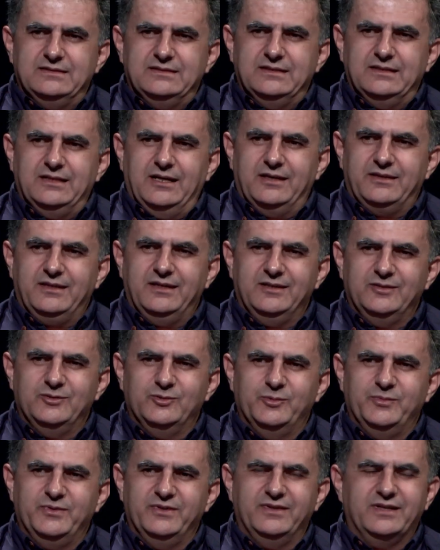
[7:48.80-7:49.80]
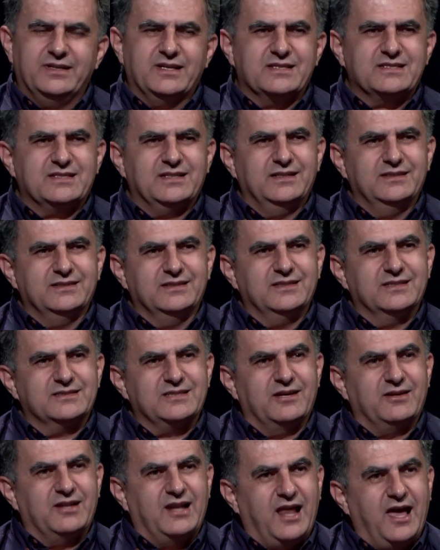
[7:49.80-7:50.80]
I think it will be very exciting. Yes,
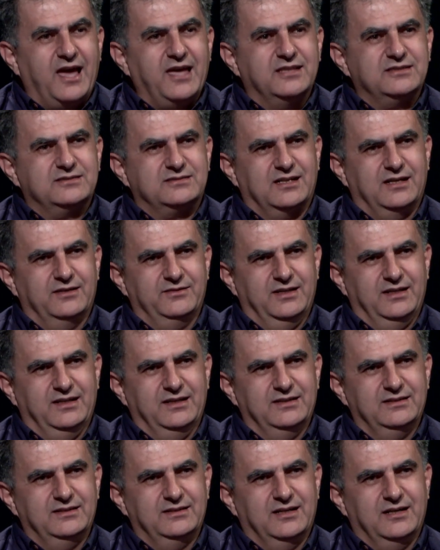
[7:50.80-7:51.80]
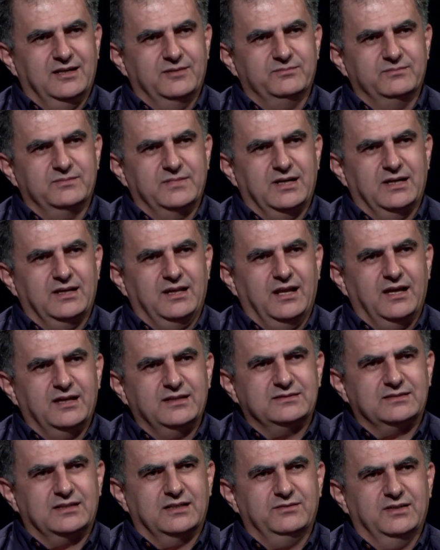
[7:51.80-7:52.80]
I like traveling. Um, I
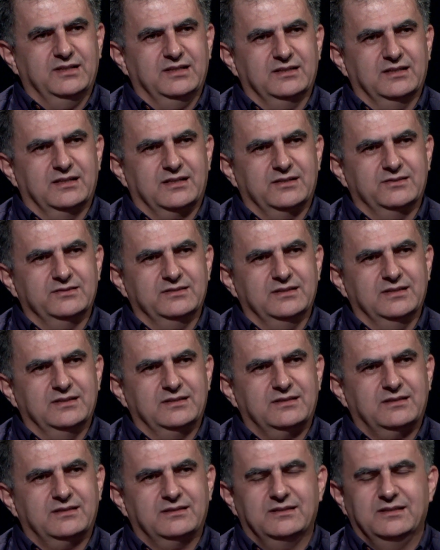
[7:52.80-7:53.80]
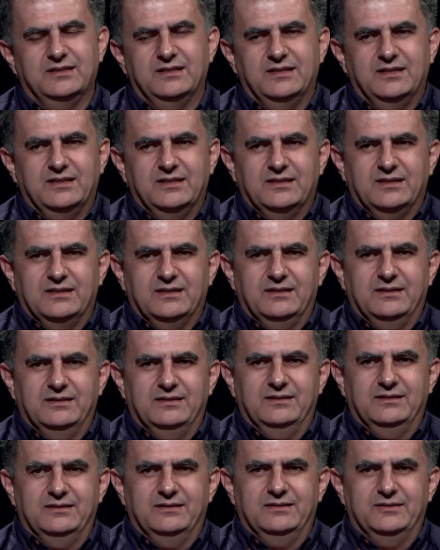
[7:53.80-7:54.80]
like traveling around the Earth.
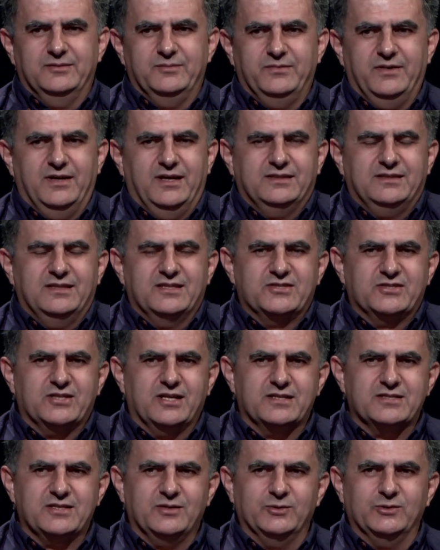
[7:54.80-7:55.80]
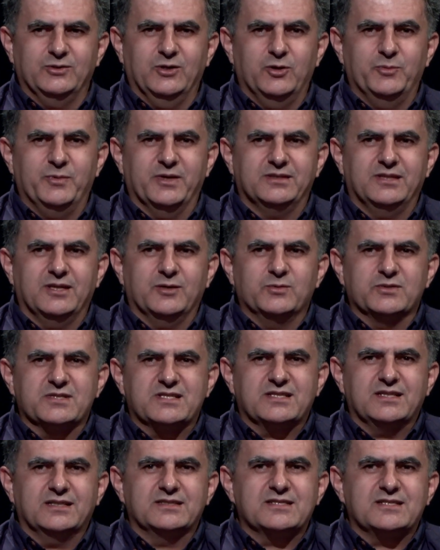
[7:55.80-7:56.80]
Uh, if I had the chance, I would go, but they will
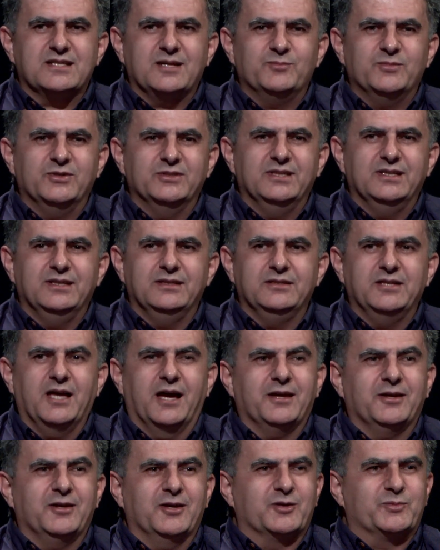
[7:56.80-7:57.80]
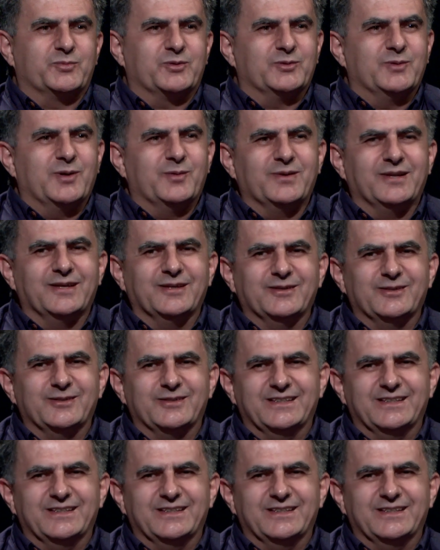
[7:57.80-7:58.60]
send somebody younger probably, or